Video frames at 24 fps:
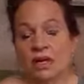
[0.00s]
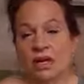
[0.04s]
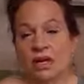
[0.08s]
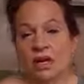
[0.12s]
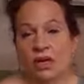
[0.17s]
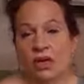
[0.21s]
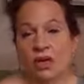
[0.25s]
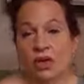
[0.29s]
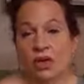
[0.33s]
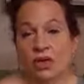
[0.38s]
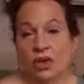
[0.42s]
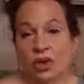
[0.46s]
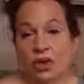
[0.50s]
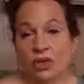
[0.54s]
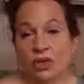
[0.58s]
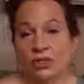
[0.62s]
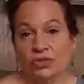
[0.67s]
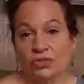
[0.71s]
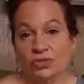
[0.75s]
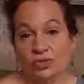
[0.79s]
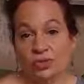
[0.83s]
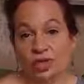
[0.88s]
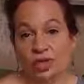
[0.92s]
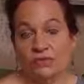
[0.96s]
a God
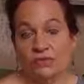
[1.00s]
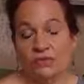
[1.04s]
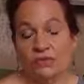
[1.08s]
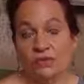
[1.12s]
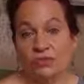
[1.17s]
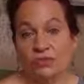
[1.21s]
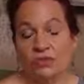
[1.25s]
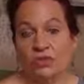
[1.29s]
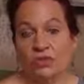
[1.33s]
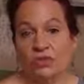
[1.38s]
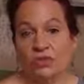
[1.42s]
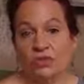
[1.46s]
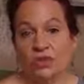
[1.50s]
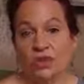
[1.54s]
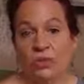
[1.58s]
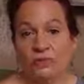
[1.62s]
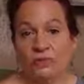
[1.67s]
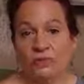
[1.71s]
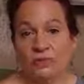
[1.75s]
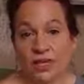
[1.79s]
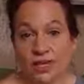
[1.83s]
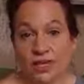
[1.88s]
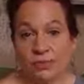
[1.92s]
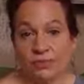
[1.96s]
dream for some
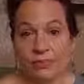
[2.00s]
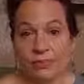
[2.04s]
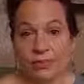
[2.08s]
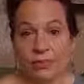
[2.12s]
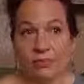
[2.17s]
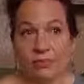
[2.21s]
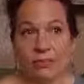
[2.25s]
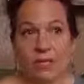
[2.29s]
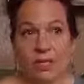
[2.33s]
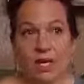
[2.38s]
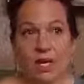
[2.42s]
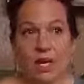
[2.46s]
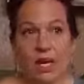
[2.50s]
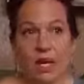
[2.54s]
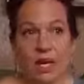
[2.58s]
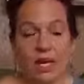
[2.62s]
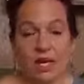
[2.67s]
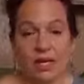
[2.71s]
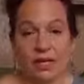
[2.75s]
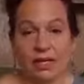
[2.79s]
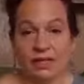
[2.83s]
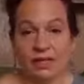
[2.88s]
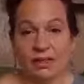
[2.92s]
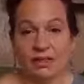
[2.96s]
people
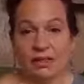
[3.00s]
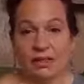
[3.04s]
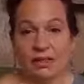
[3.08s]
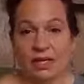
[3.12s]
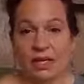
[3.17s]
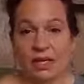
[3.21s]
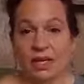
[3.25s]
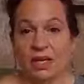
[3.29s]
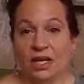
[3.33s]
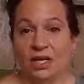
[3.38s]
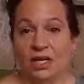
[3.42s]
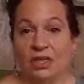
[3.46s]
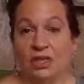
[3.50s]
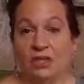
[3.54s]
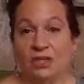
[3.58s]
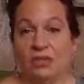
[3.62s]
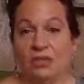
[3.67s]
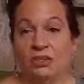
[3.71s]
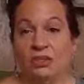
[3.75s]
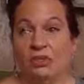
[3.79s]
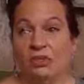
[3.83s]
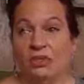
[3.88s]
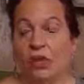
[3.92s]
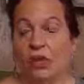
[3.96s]
because the
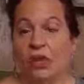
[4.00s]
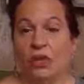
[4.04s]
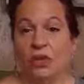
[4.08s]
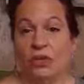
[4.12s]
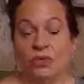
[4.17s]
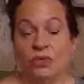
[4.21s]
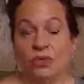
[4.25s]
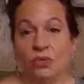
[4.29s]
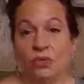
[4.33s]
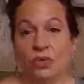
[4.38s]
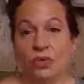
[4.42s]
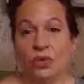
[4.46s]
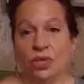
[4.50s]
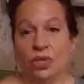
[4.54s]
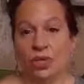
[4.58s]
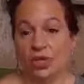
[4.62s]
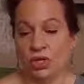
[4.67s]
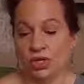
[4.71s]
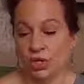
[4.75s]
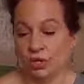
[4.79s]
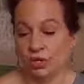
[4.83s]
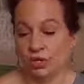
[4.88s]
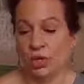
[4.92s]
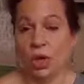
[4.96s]
soul is what
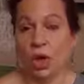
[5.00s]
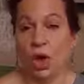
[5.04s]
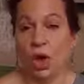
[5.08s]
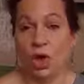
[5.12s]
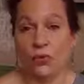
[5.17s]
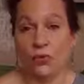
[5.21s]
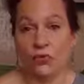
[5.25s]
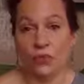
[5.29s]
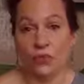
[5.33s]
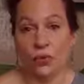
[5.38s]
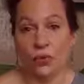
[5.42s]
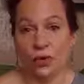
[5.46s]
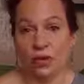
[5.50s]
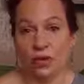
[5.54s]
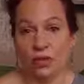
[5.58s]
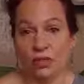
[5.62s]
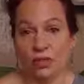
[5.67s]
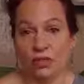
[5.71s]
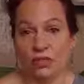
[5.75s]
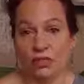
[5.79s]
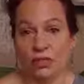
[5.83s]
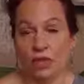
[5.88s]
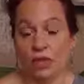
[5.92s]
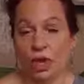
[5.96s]
you long for.
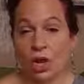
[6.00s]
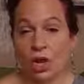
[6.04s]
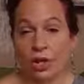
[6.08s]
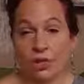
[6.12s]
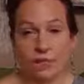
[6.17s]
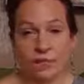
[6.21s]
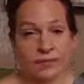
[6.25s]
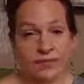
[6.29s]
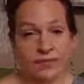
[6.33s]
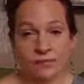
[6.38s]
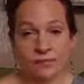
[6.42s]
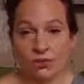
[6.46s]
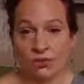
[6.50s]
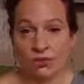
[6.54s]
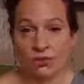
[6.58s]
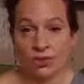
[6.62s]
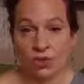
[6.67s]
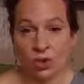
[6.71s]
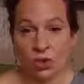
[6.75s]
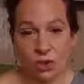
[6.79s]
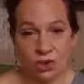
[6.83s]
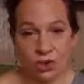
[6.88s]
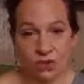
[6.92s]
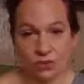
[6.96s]
It's the longings of your
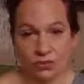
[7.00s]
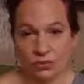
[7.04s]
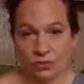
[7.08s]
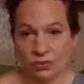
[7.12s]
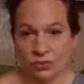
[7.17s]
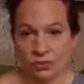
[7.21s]
soul.